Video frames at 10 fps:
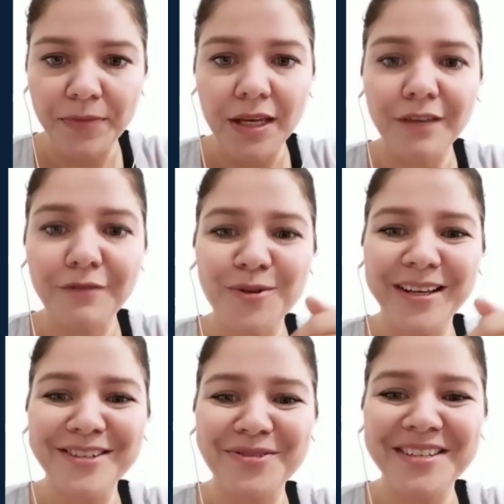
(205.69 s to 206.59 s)
if you're
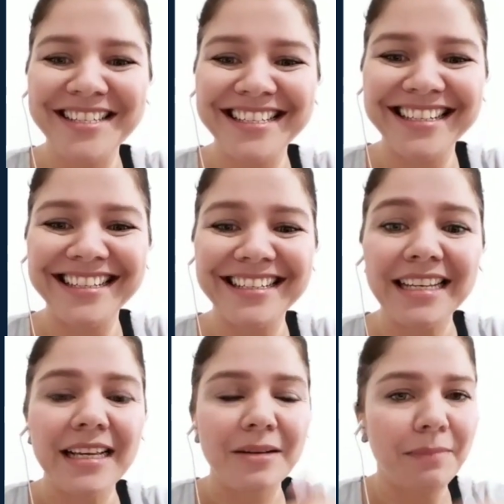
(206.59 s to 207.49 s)
interested,
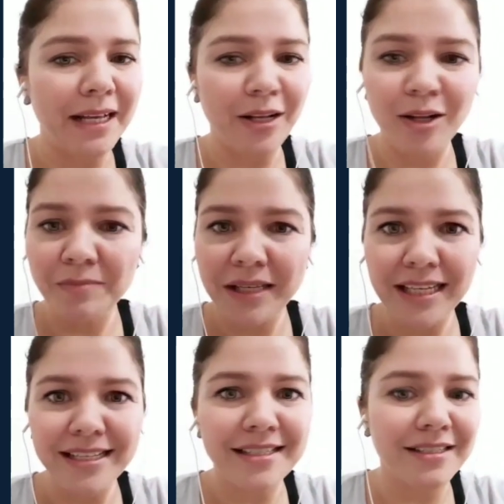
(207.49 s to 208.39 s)
by all
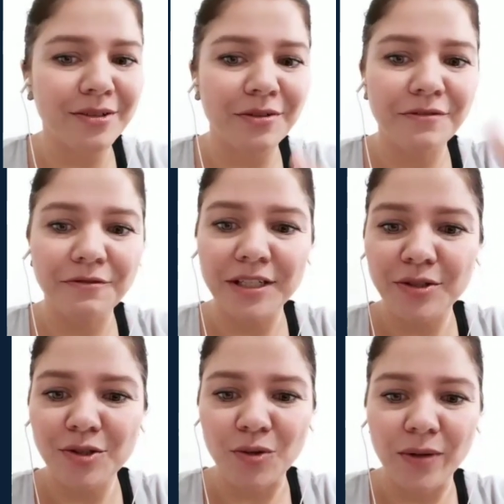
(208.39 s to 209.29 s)
means, you're free
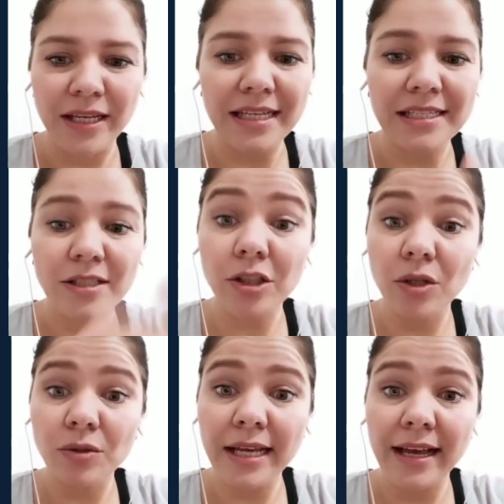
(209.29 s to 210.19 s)
to join. I still
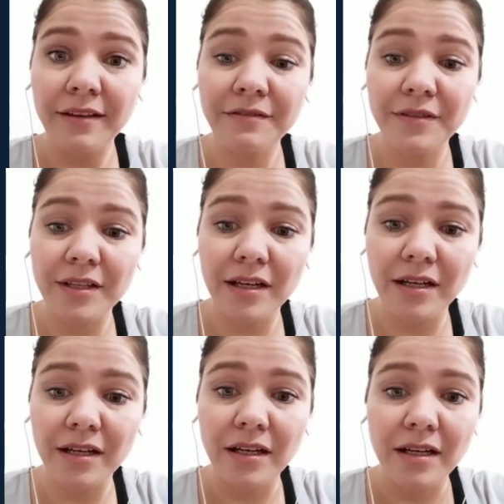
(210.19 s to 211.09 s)
don't have
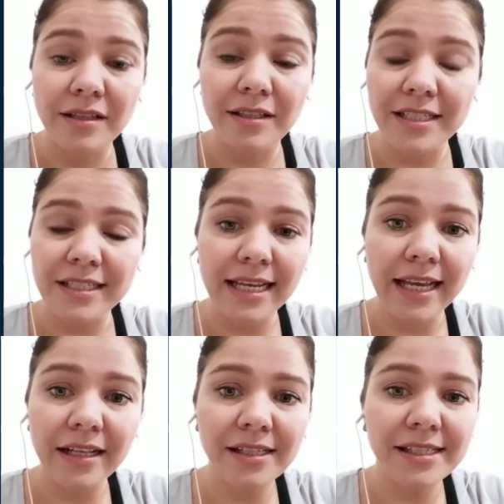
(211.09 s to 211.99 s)
the
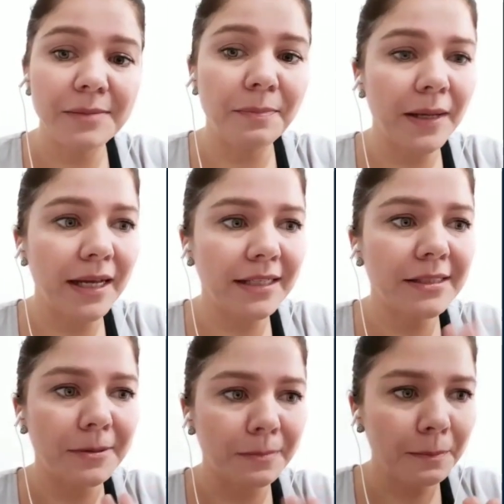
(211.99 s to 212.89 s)
details,
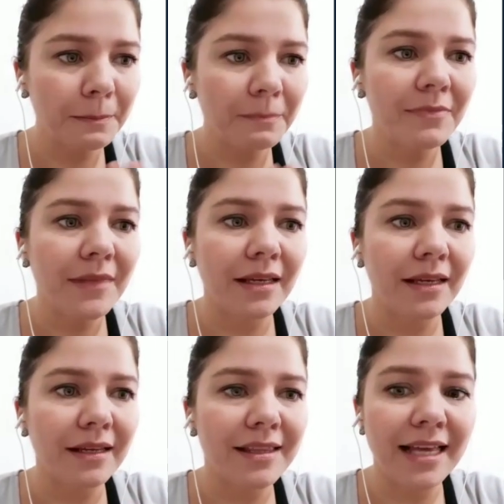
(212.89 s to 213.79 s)
but
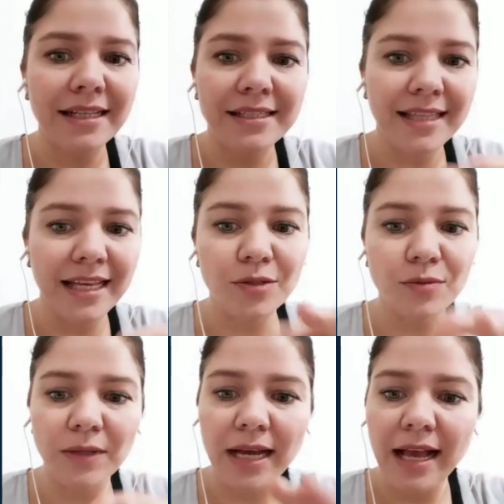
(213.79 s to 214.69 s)

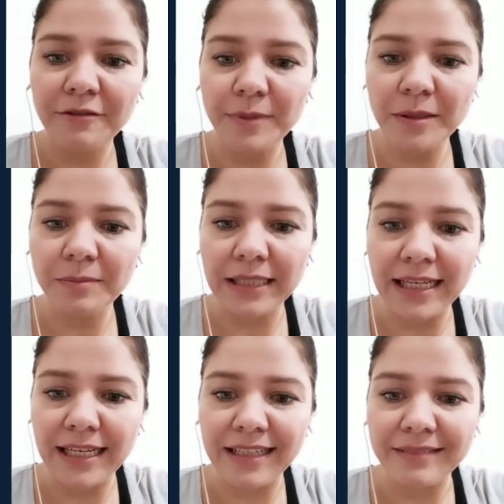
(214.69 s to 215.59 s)
that's what I have been
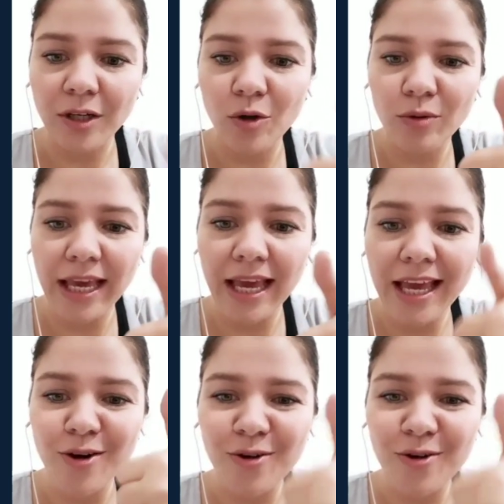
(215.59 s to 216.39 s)
planning. Okay.